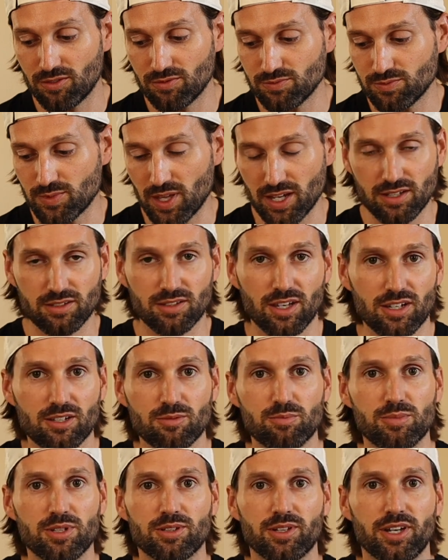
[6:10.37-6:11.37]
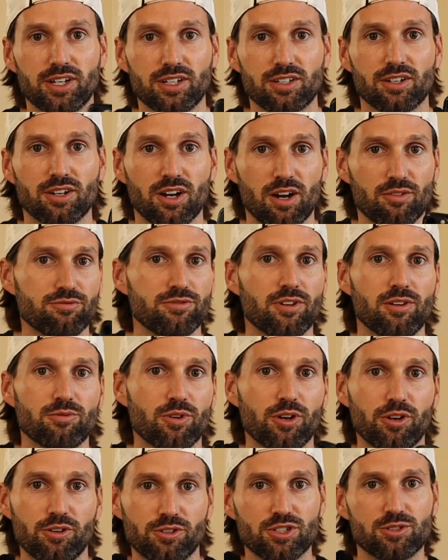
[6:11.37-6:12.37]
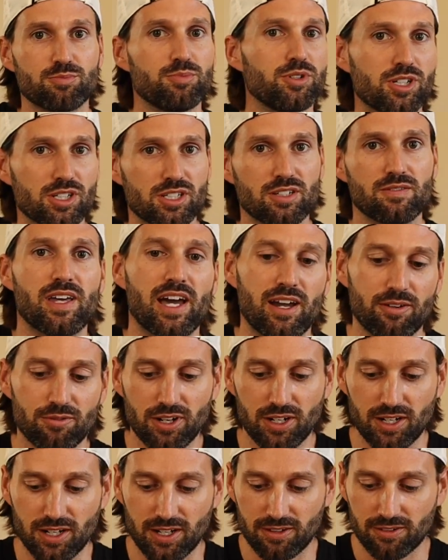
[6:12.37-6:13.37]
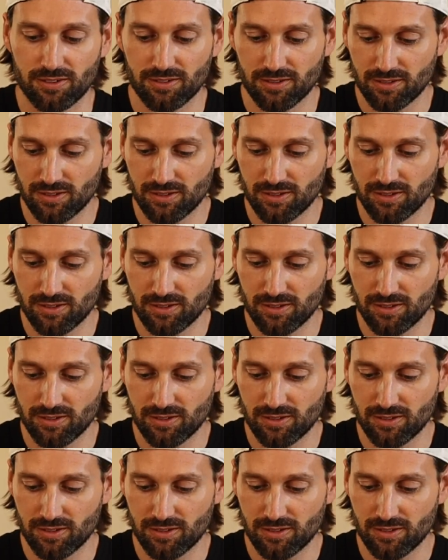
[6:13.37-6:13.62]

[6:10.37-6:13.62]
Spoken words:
That could be like a front runner just because of that right now.